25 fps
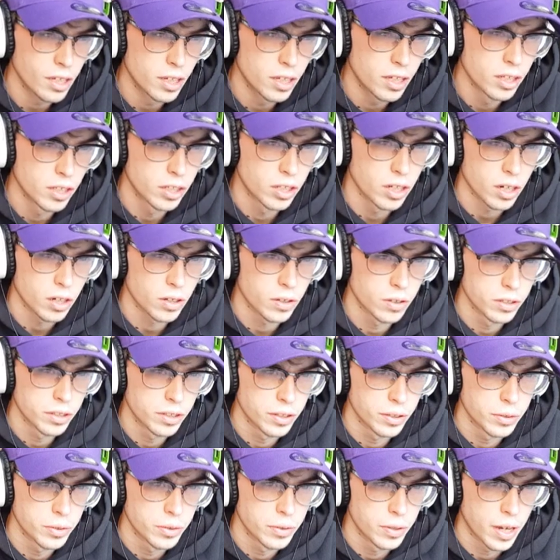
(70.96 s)
You're not going
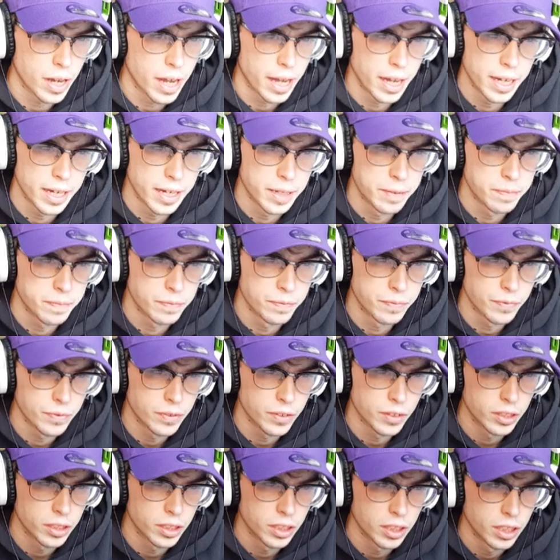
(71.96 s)
to... it's
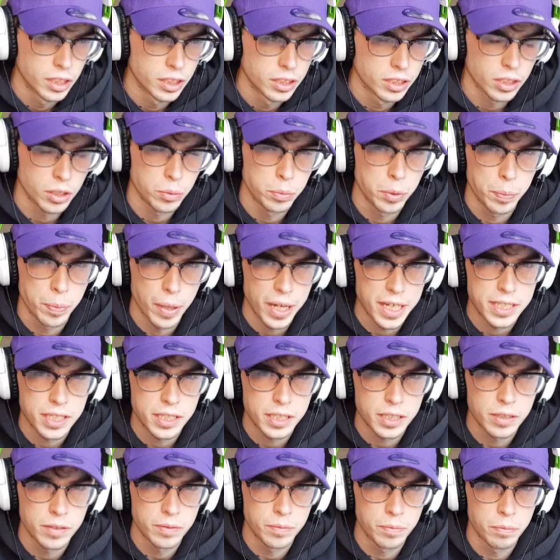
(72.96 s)
not going to be
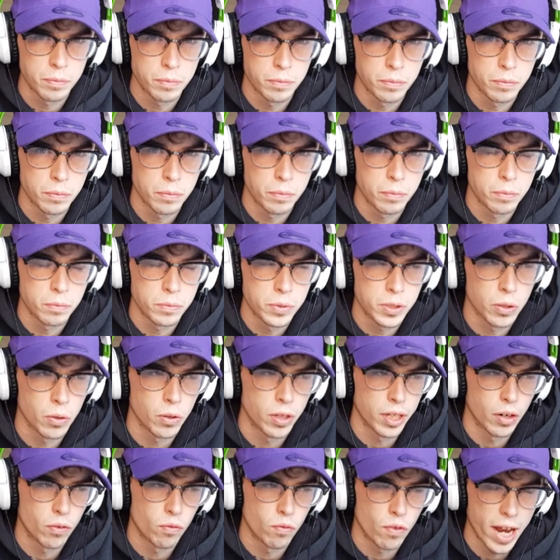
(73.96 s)
based
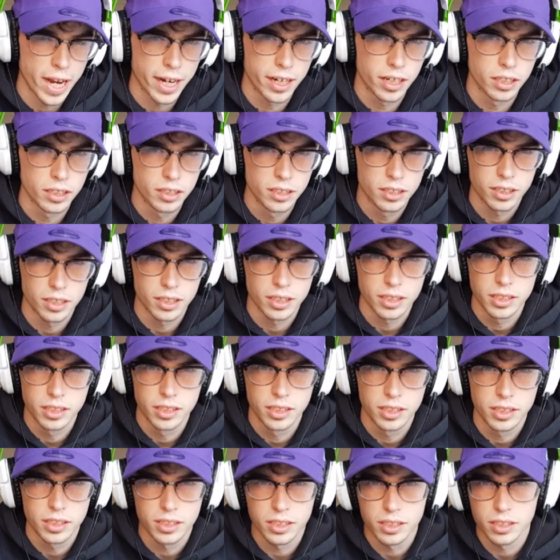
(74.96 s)
solely on record,
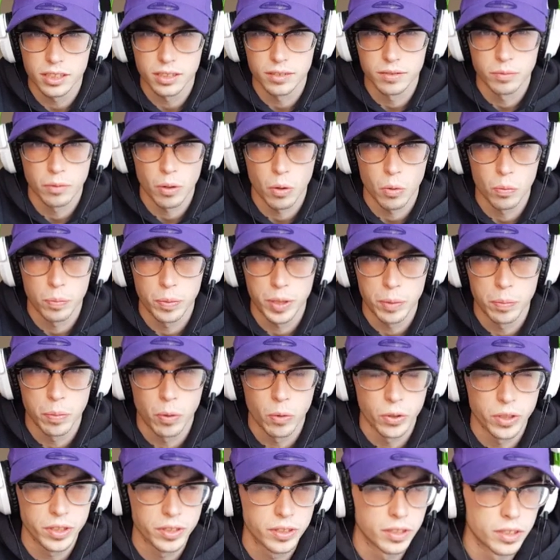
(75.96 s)
because what would be the
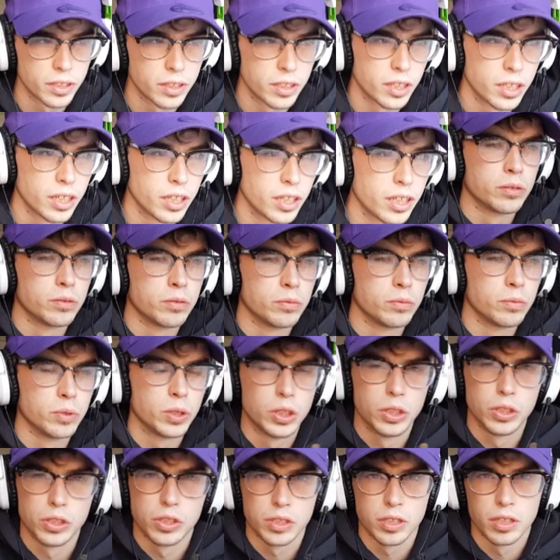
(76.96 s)
point? We
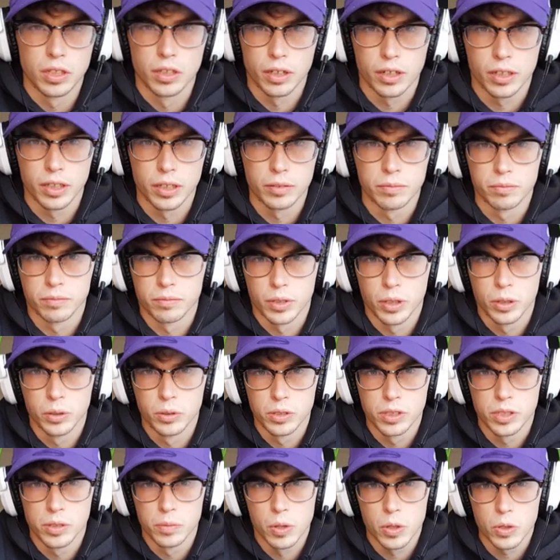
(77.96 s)
just look at
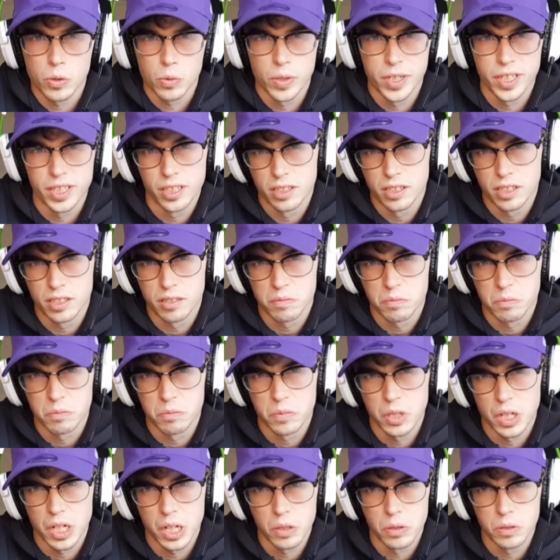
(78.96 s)
who's the most wins,
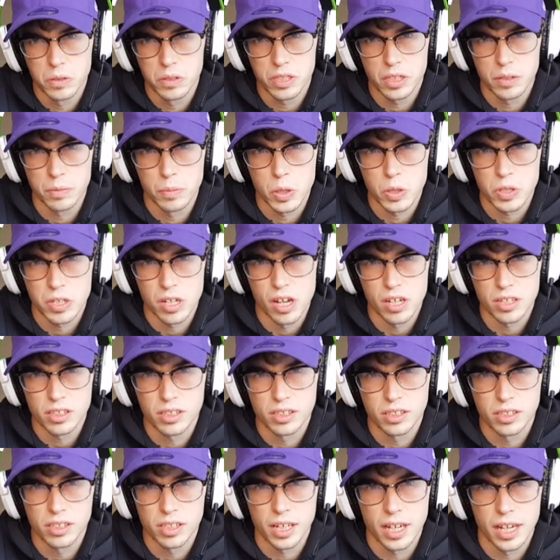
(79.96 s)
who's the most
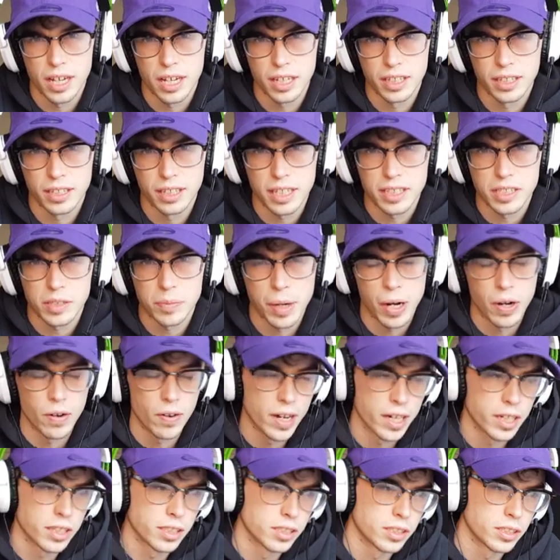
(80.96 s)
losses, and that's the
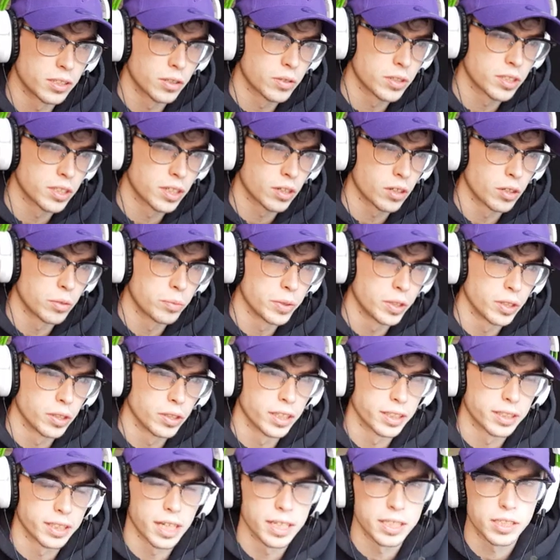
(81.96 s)
power rankings. So it's not going to be done
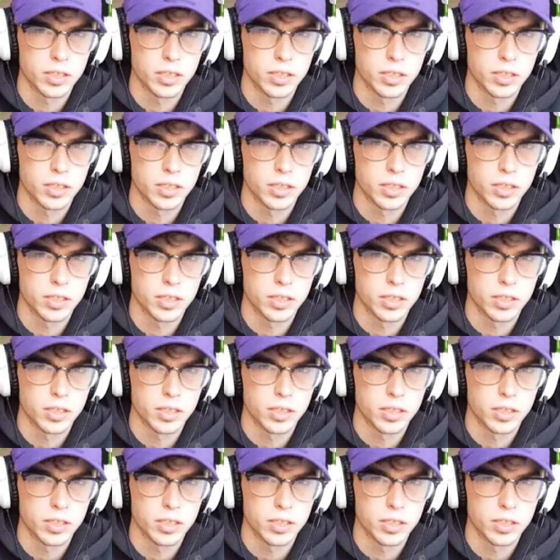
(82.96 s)
like that.